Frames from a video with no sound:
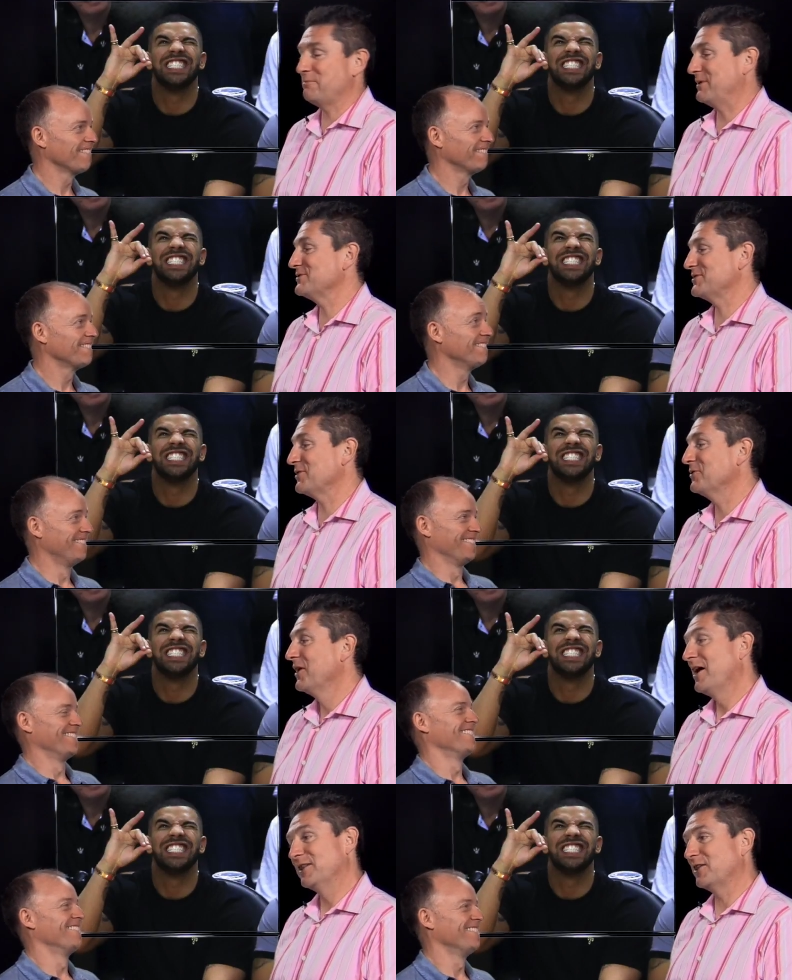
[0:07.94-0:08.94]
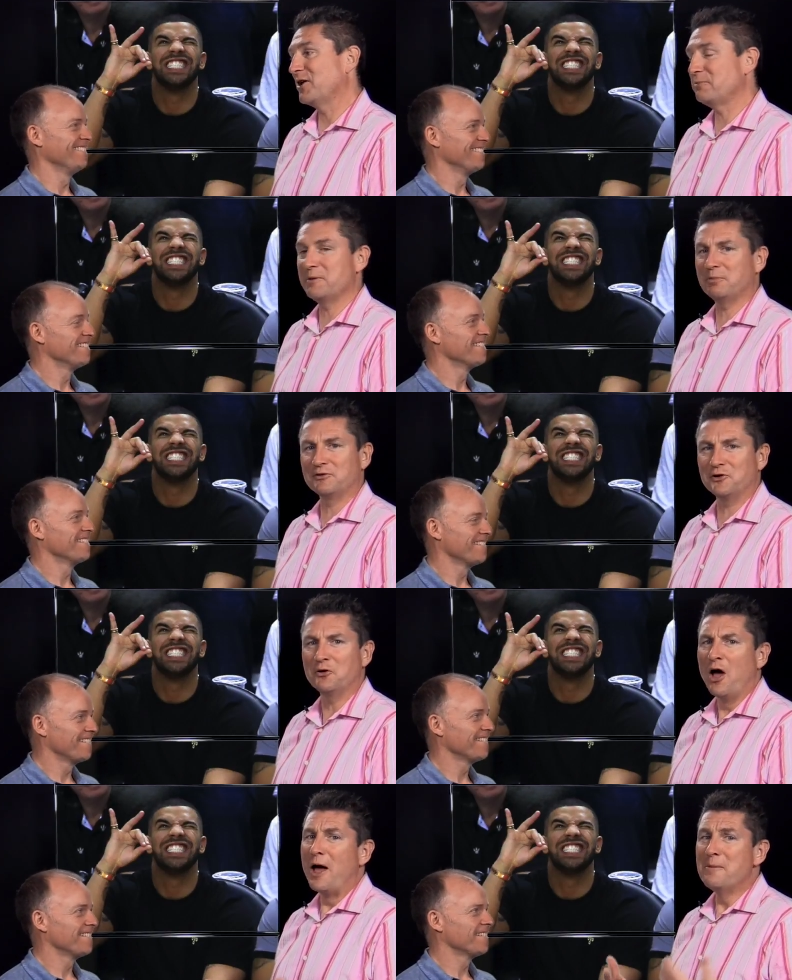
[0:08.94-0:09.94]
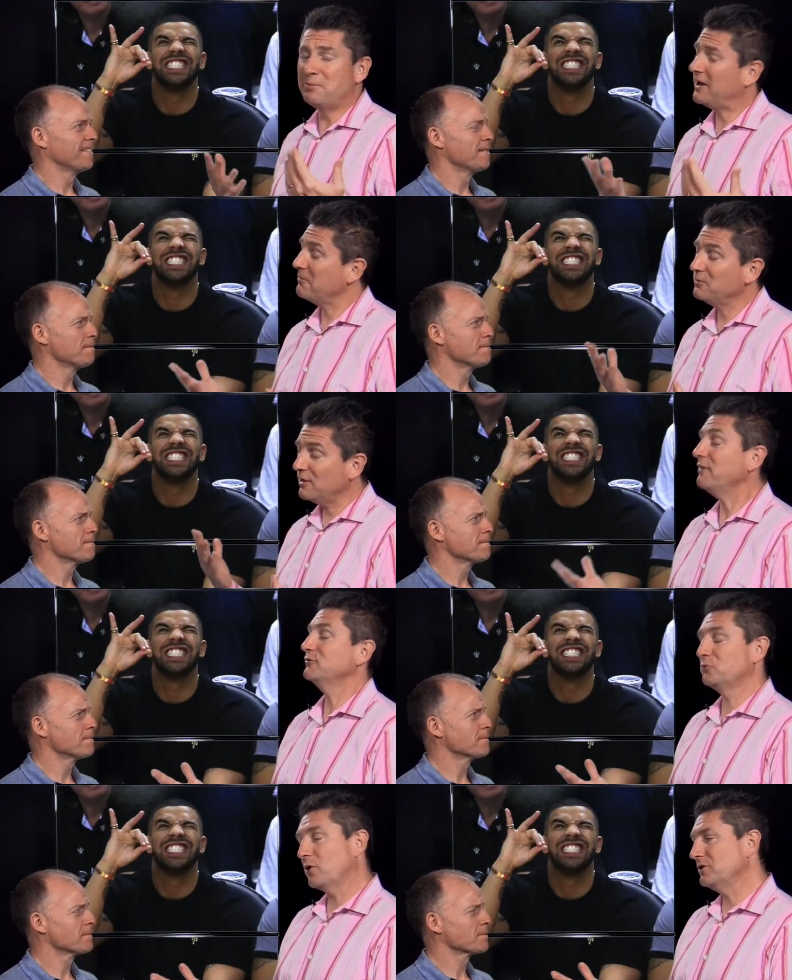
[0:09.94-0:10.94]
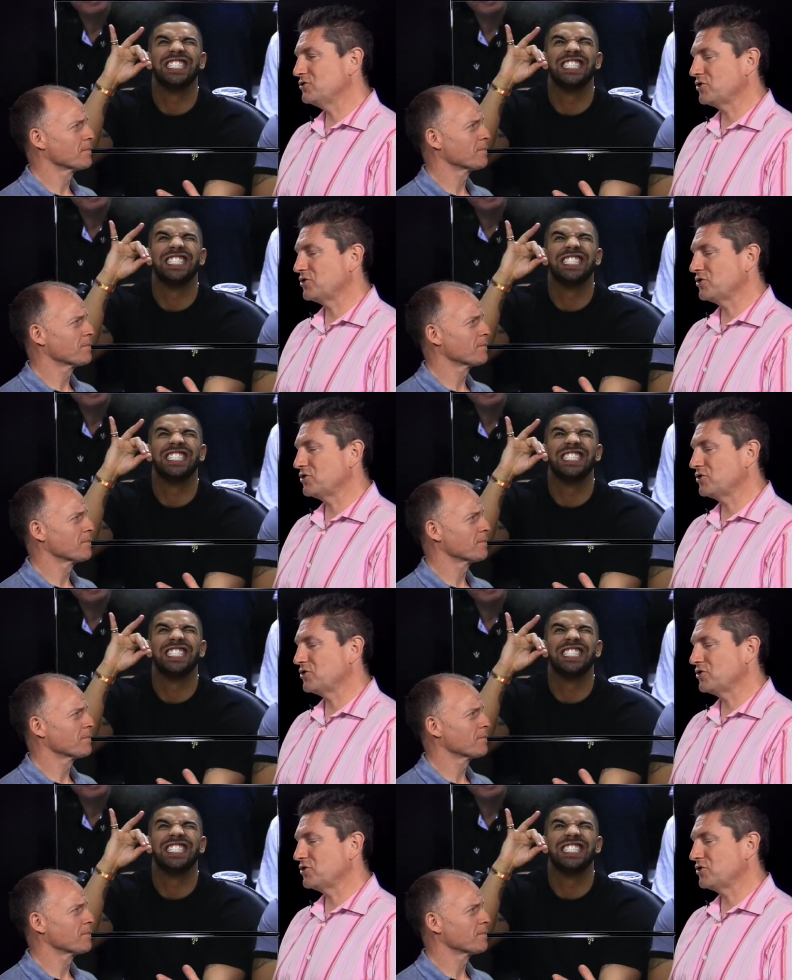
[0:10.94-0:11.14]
Speaker 1: It appears though a lot of people do. But I'm left to wonder,